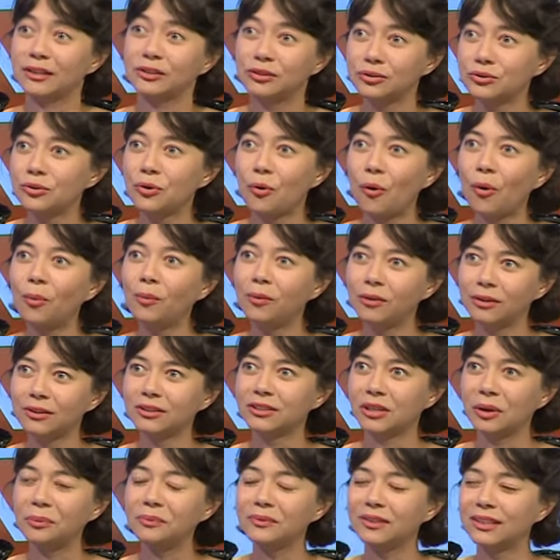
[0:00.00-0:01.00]
to normal yes.
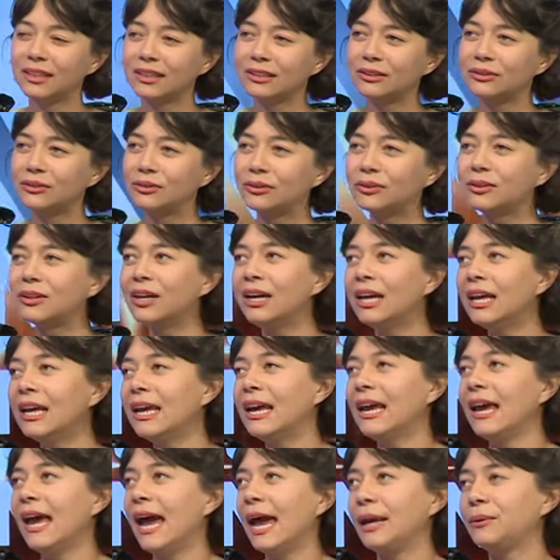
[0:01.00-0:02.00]
someday, you know.
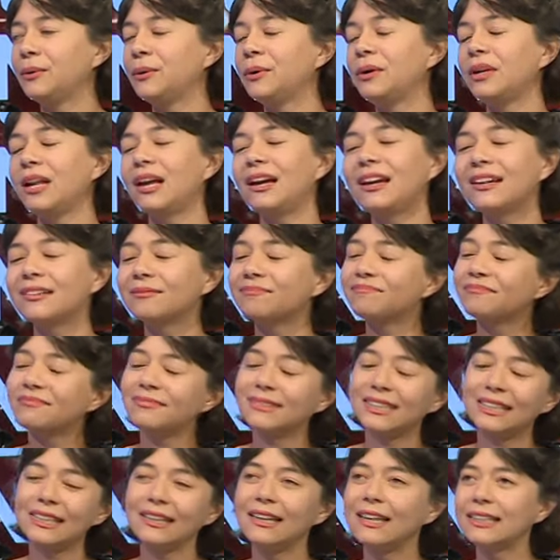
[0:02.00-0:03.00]
And we were like,
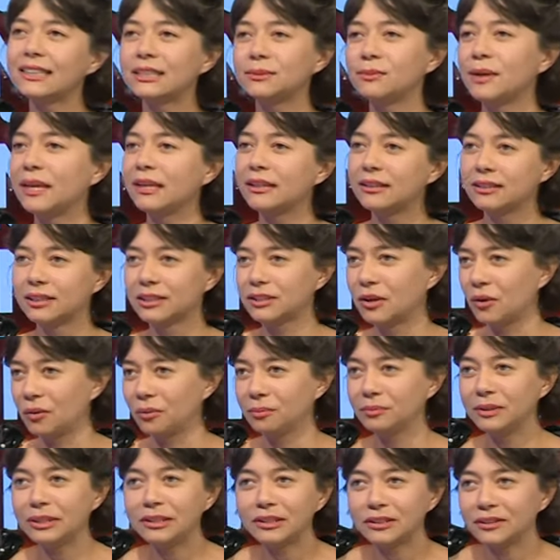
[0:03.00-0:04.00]
let's make a song
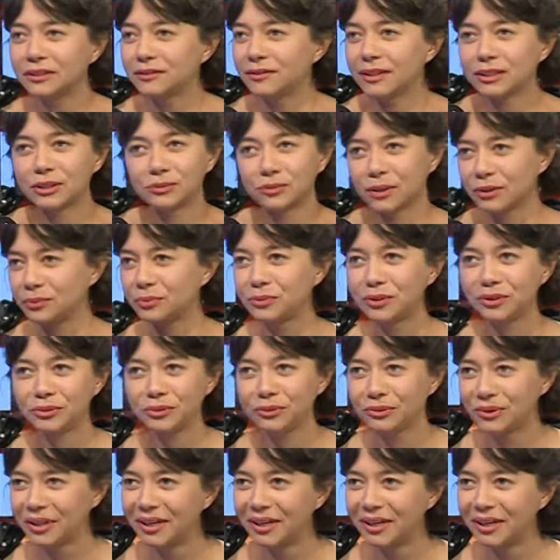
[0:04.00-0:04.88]
because that's what we do.